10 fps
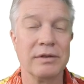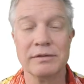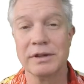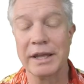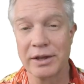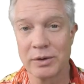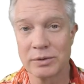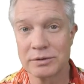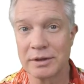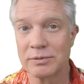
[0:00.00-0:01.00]
of
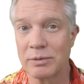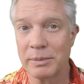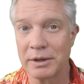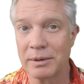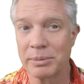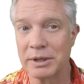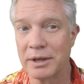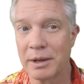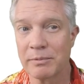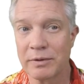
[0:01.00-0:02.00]
Legos. That's where my company
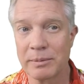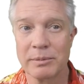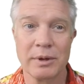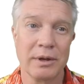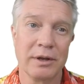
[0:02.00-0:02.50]
came from.